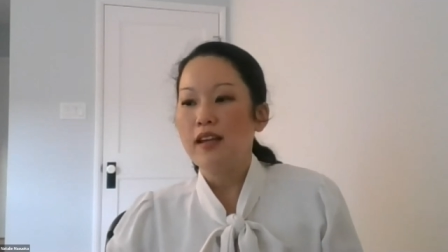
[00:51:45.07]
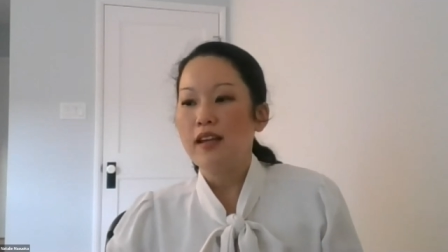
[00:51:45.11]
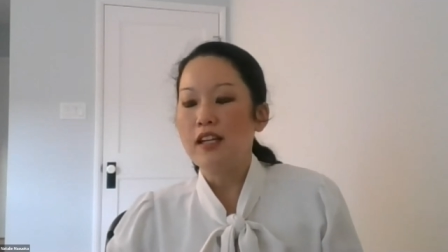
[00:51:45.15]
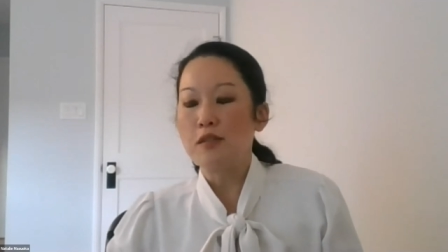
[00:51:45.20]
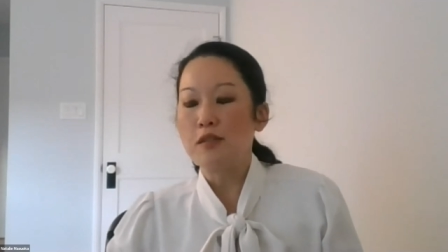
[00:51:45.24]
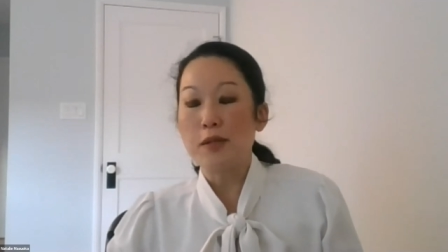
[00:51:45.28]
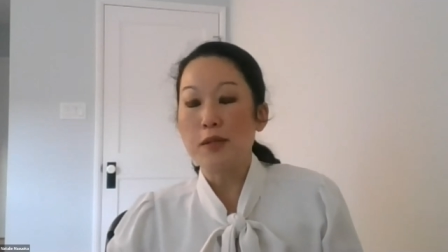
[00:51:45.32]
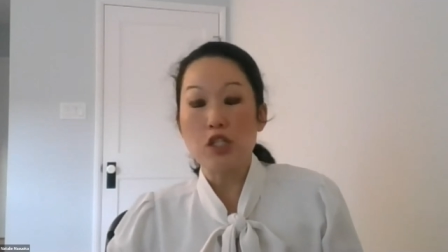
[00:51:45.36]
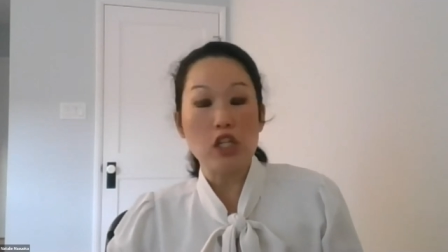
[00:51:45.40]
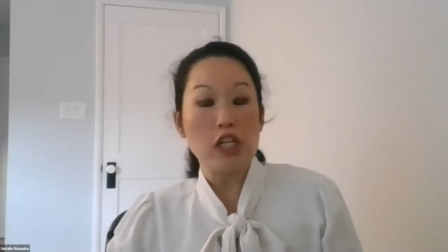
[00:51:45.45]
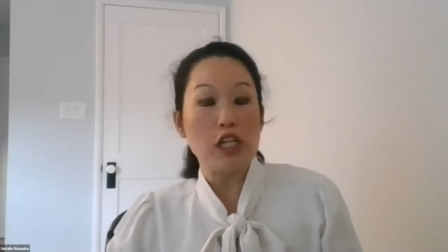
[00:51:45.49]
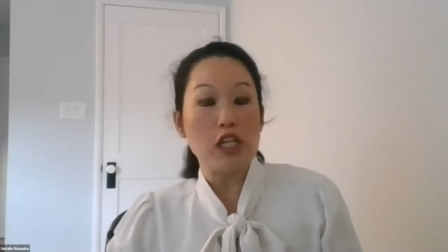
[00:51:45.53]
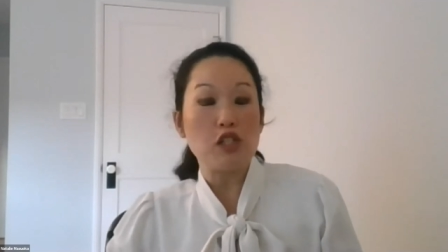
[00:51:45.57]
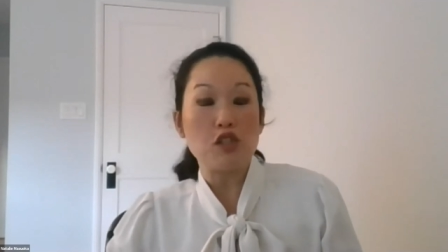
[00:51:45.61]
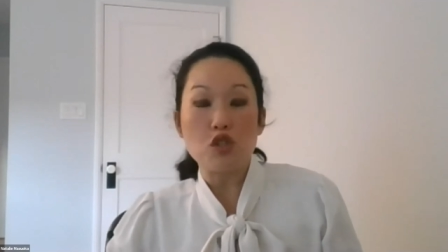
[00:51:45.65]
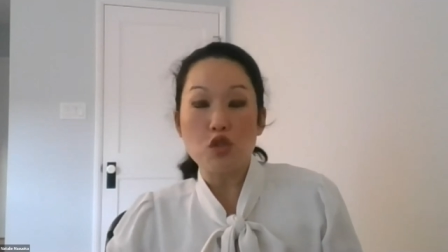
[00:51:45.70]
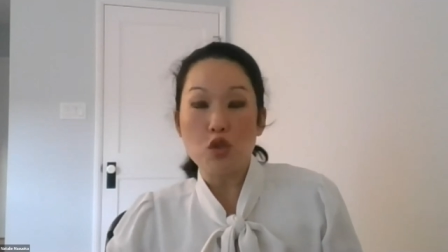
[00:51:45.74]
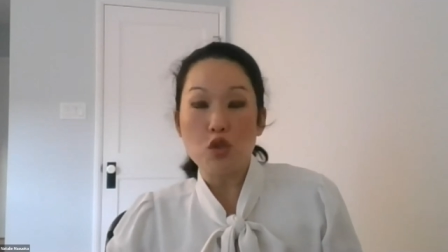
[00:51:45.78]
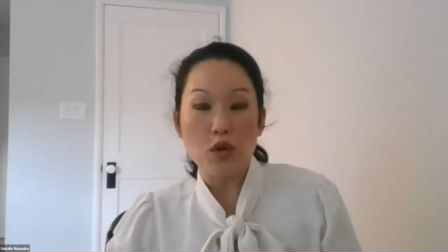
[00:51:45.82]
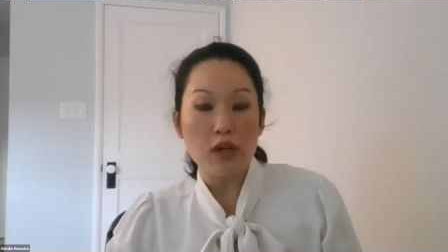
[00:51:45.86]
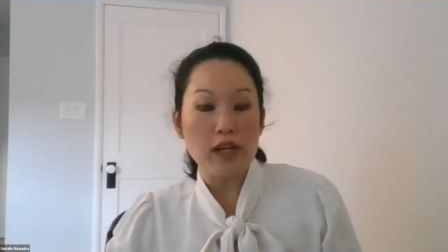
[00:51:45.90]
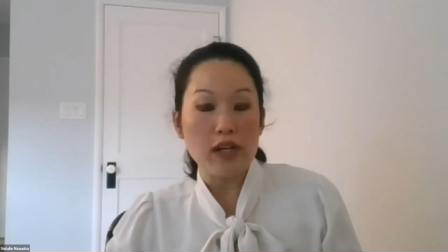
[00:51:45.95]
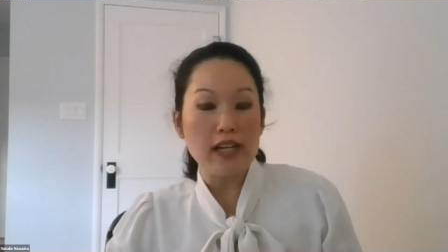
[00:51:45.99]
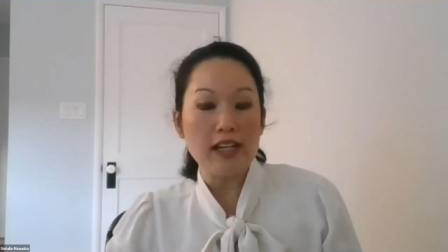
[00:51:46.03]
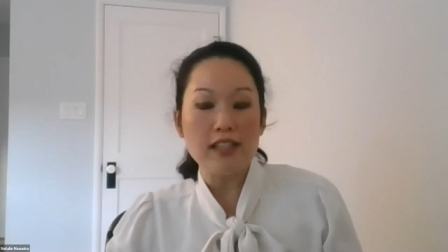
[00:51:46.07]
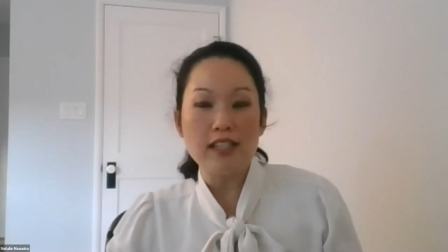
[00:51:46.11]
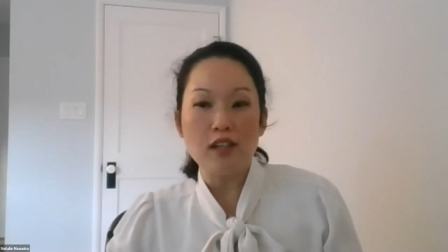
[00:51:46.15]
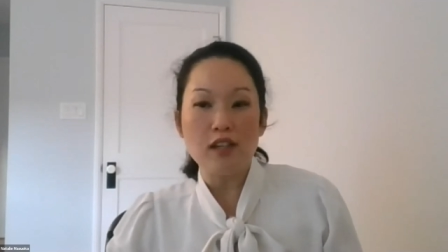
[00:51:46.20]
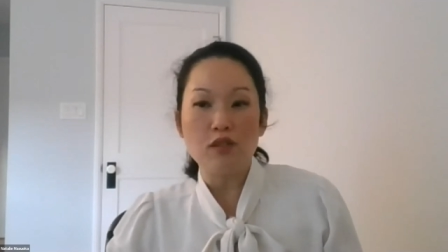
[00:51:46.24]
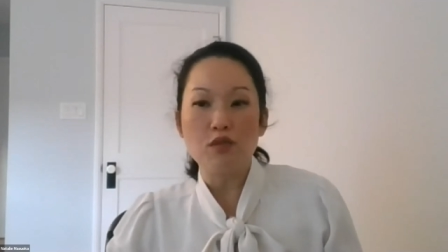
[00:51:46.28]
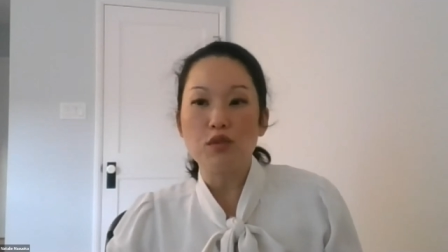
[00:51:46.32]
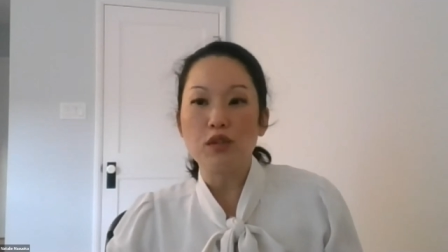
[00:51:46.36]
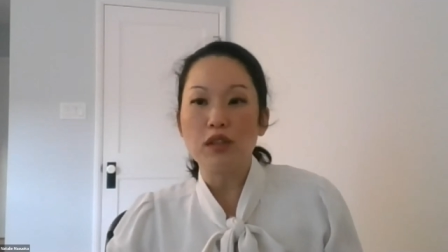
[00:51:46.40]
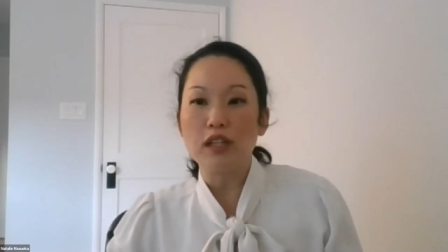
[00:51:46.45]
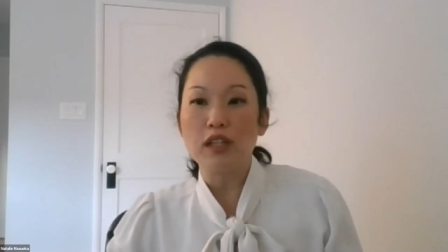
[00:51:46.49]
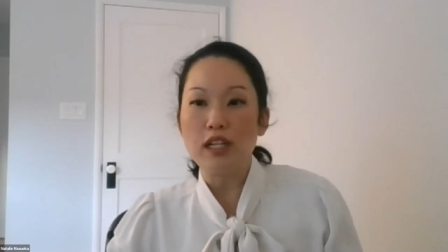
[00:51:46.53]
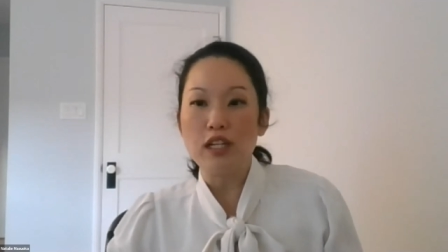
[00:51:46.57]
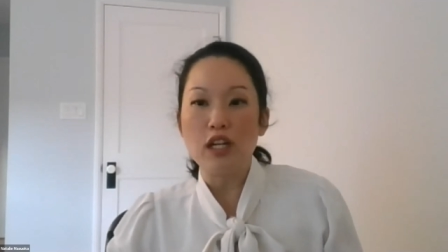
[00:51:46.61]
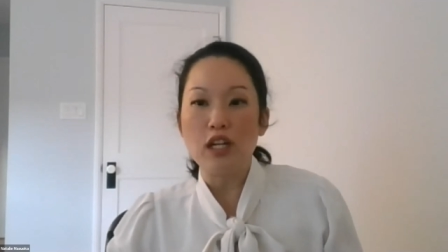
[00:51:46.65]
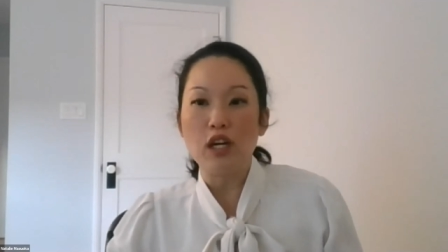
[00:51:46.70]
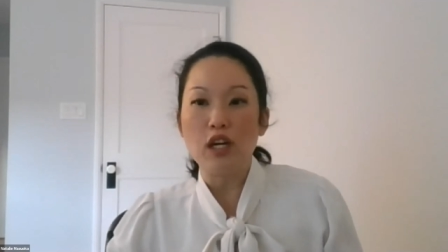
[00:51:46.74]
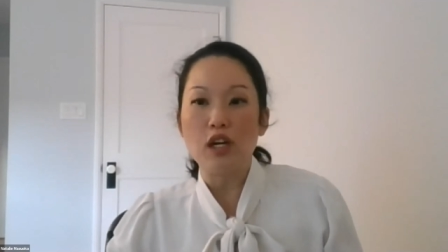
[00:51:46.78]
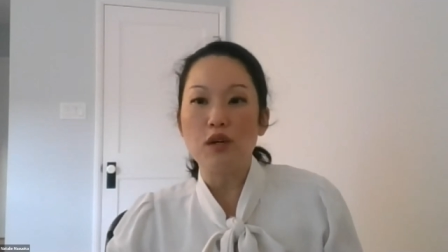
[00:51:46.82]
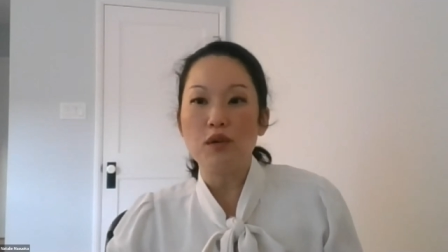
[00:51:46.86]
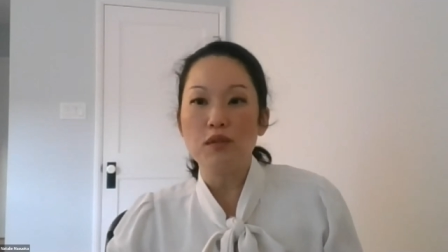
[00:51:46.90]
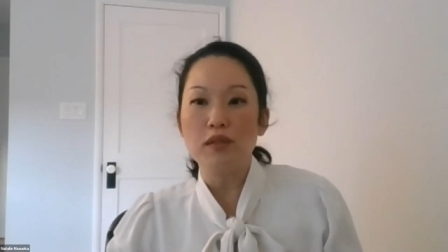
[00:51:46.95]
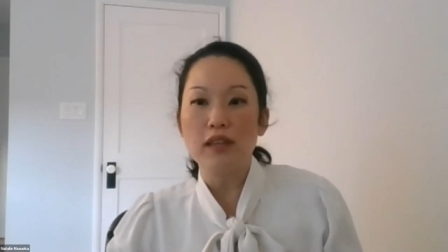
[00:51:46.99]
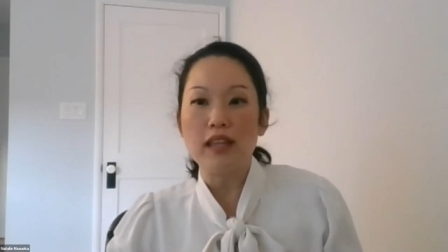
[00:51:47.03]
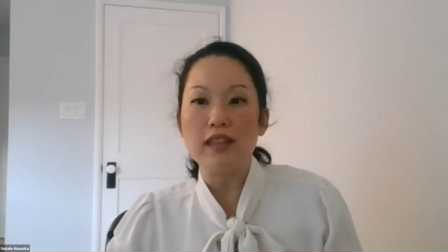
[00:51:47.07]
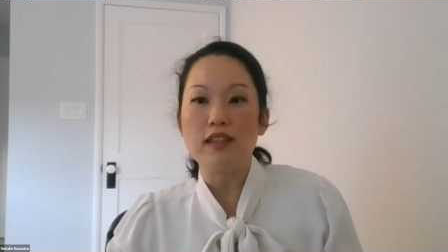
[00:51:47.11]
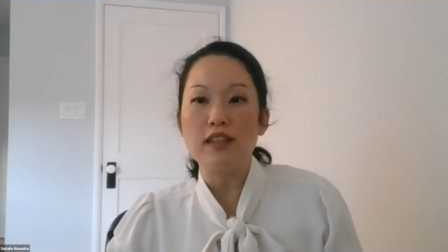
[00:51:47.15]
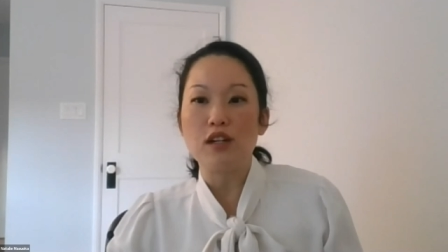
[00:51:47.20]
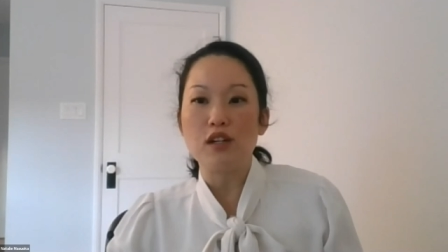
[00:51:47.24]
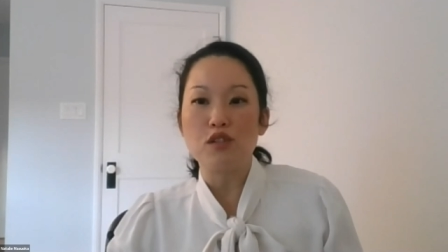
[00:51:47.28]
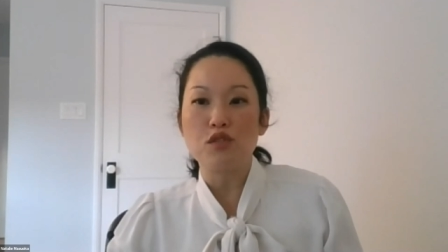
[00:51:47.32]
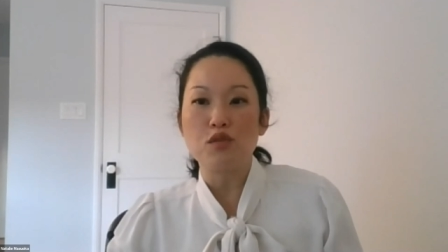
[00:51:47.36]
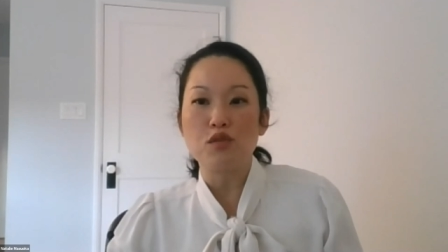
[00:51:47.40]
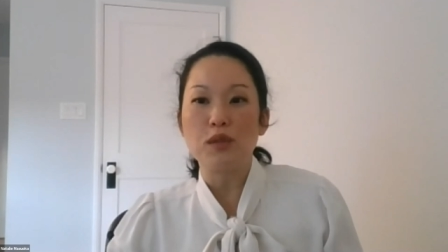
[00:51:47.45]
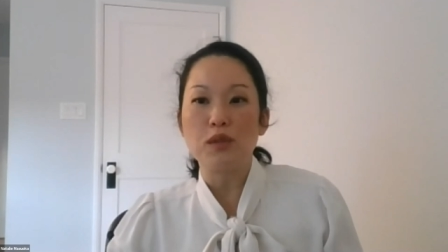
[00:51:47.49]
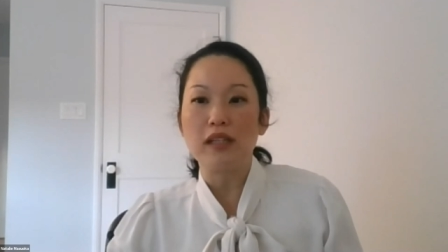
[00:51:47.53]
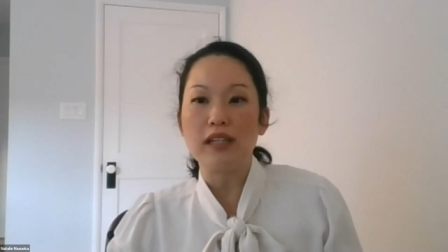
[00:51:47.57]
especially historians have really known that there's